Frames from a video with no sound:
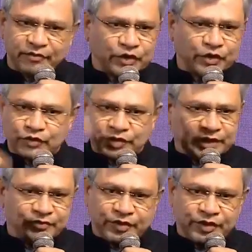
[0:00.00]
What you see
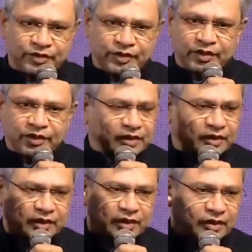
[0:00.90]
in
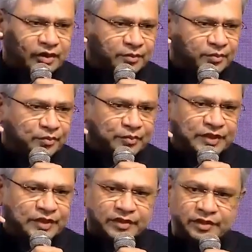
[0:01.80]

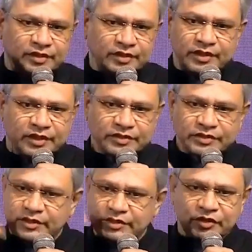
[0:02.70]
the
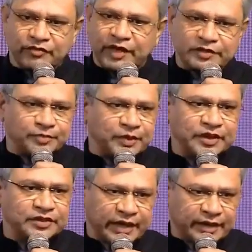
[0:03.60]
construction of high speed
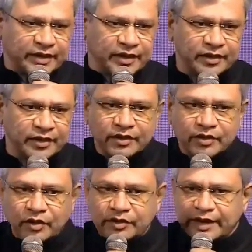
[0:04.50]
in China,
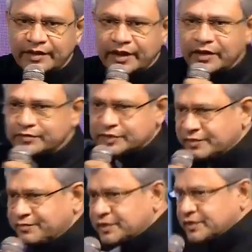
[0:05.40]
or that kind of
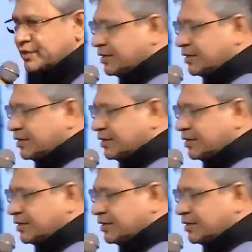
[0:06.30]
stuff is